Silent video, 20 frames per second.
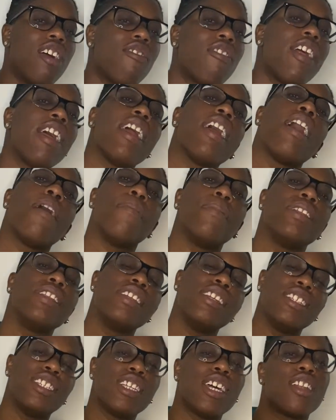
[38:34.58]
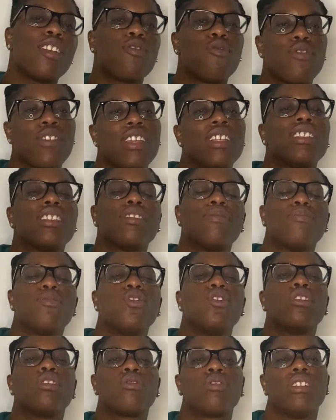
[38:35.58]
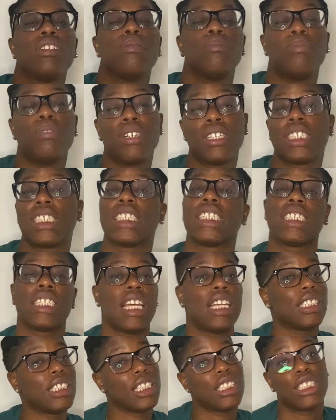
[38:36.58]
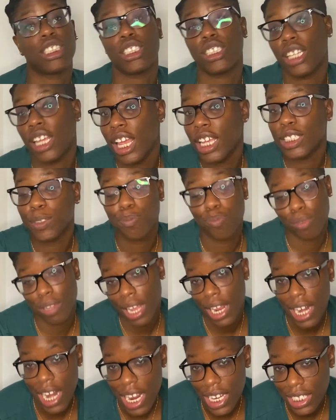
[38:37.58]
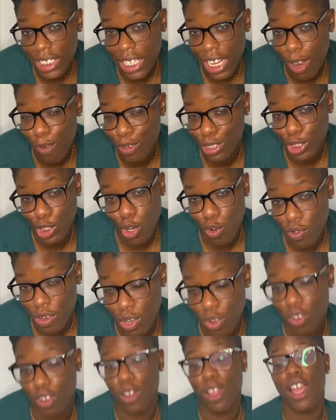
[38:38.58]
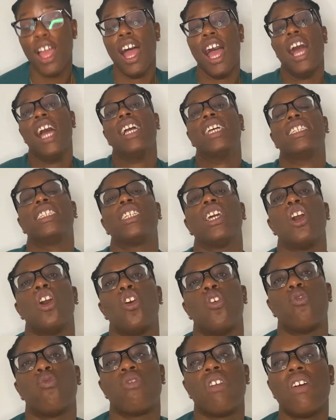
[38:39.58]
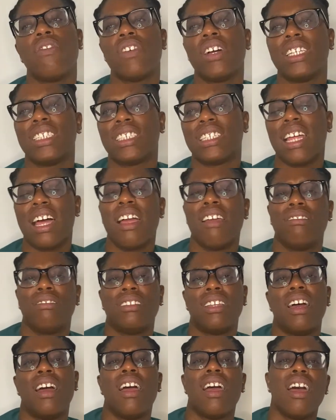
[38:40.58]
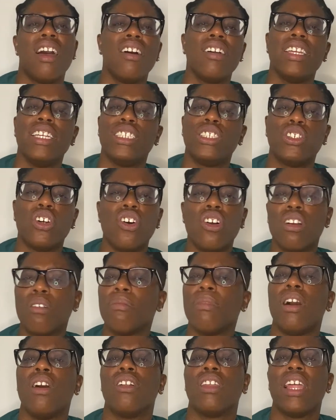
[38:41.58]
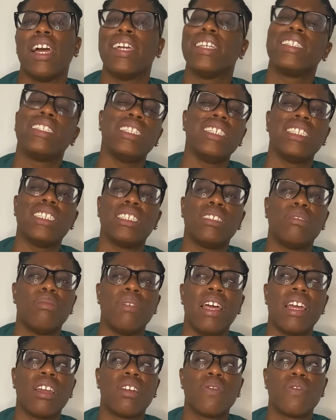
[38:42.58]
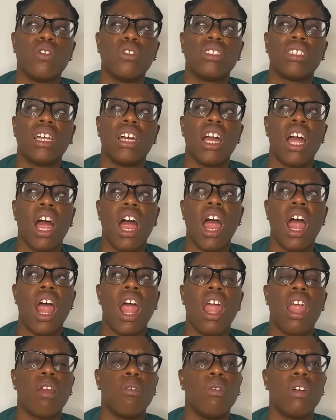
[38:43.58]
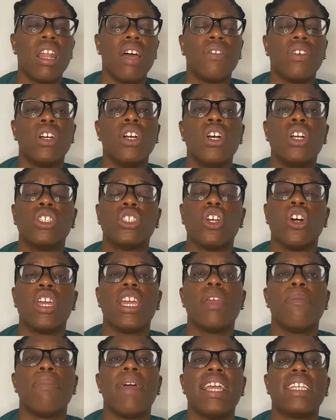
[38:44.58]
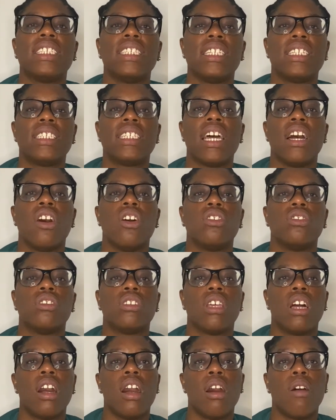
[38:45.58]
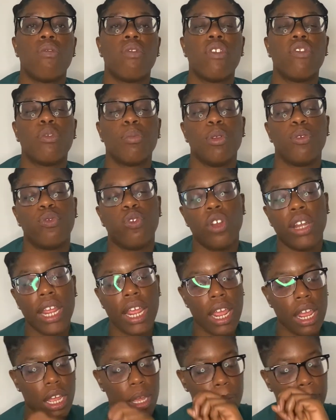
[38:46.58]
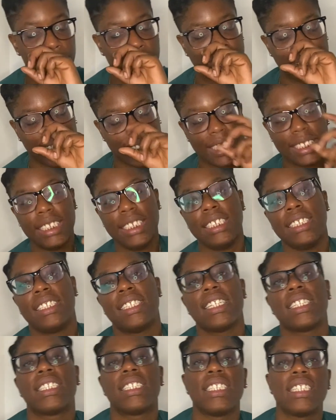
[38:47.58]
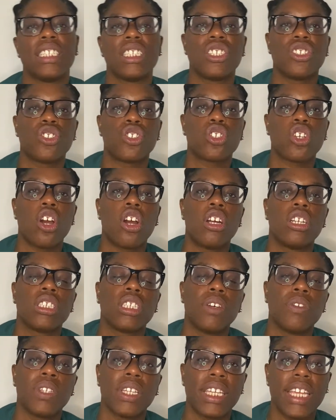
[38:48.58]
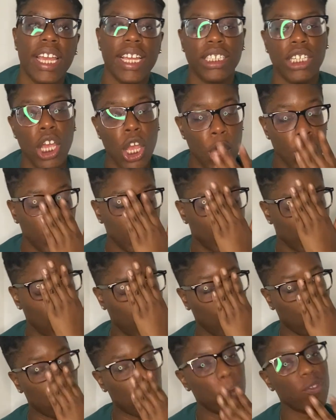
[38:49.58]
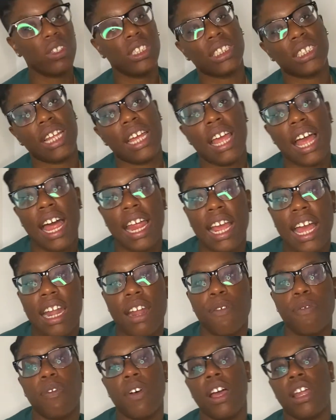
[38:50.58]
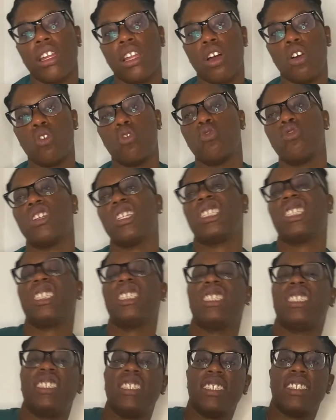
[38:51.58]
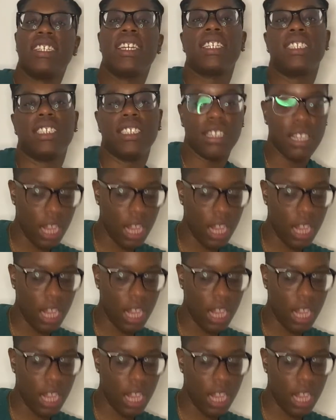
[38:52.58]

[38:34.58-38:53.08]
right? I'm going to need y'all to read some more thriller books. It's plain as day what's going on. So River's like, the hell he talking about? Like, she's just mad confused, like, all right, whatever. So he basically tells River before they hang up that Sissy Dickson is in charge of the case. So River's like, I got to find out who this Sissy Dickson